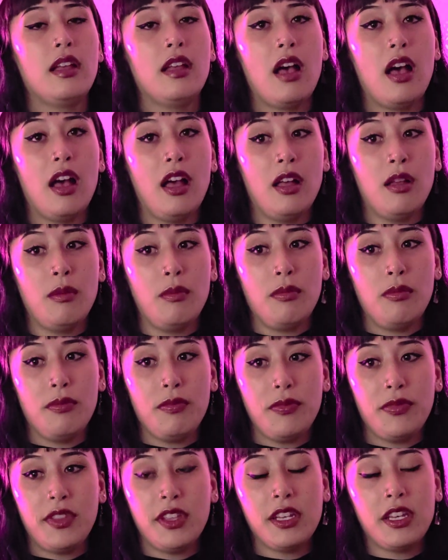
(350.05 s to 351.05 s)

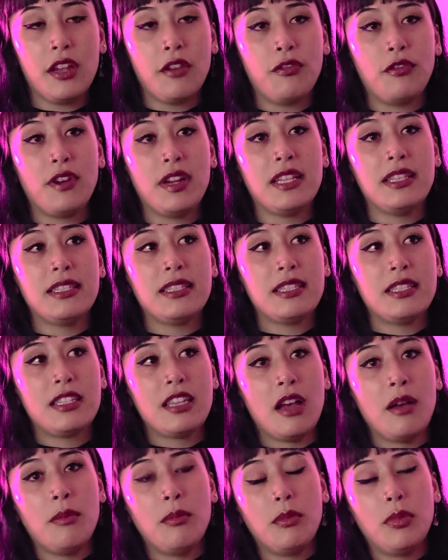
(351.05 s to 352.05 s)
the different
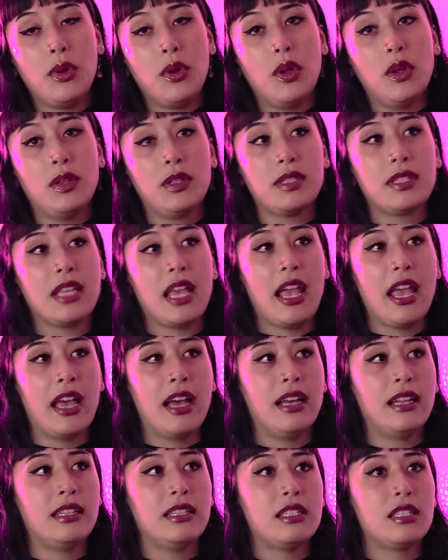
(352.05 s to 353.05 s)
stumbles.
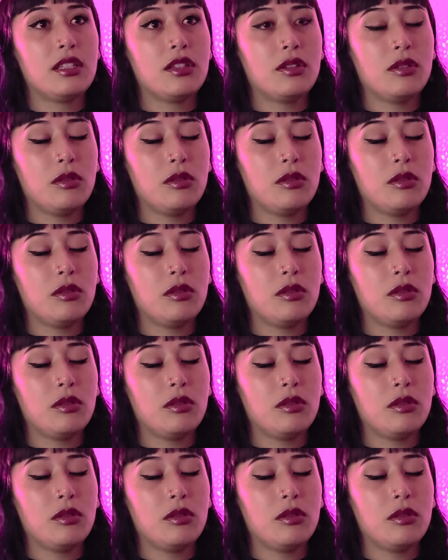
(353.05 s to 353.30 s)
And